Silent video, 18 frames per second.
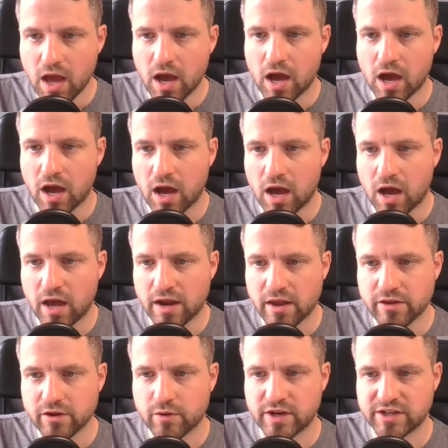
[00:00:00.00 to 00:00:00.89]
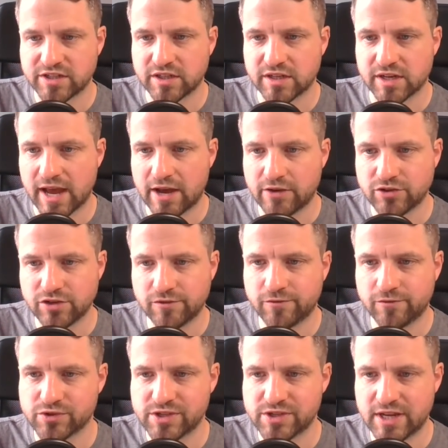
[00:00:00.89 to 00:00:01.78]
Uh, another question How do you
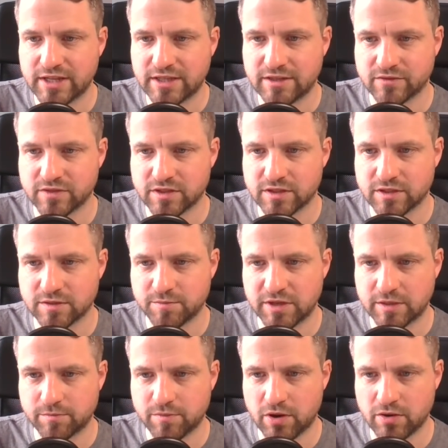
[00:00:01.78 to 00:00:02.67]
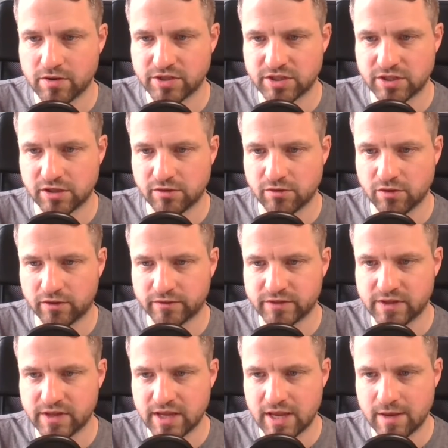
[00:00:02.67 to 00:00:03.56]
force natives to speak Polish to you?
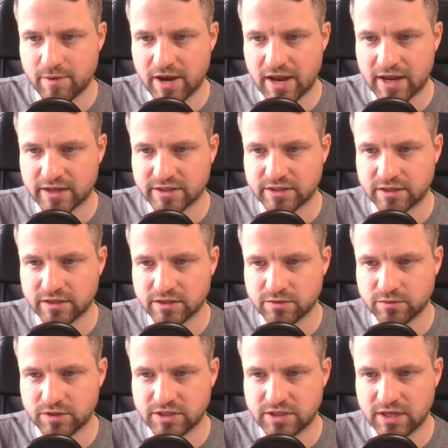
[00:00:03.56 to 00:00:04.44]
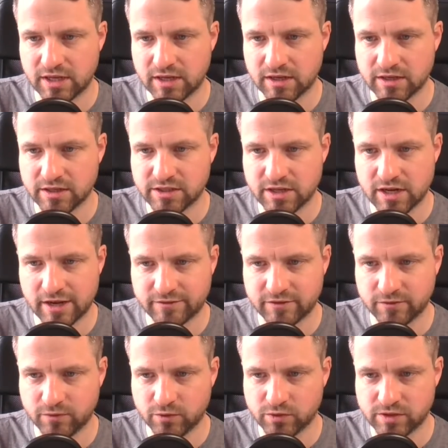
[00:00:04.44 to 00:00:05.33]
Often they hear my accent switch to English, and I have
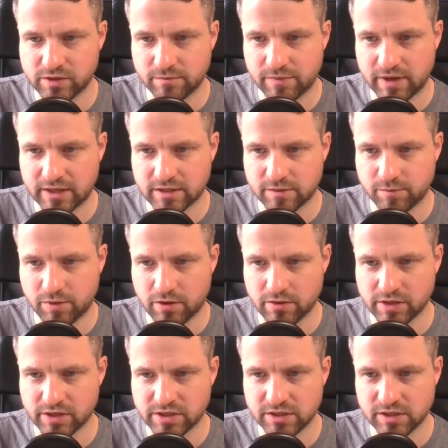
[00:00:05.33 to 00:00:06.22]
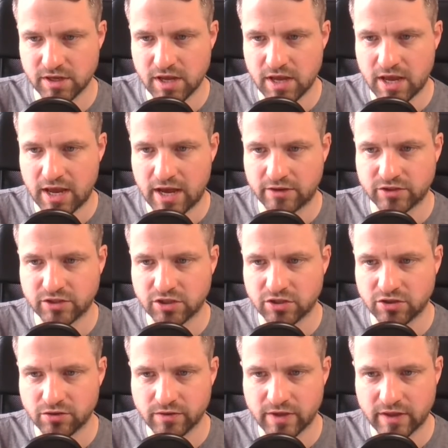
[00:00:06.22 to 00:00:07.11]
to force them back to Polish. How did
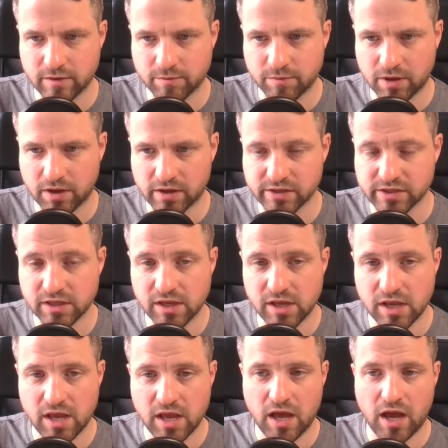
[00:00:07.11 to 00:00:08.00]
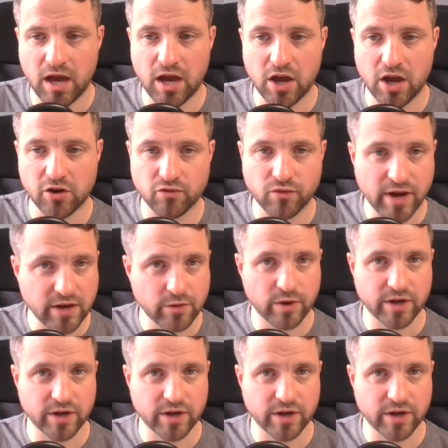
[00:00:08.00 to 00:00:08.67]
you do that in the past? Uh, great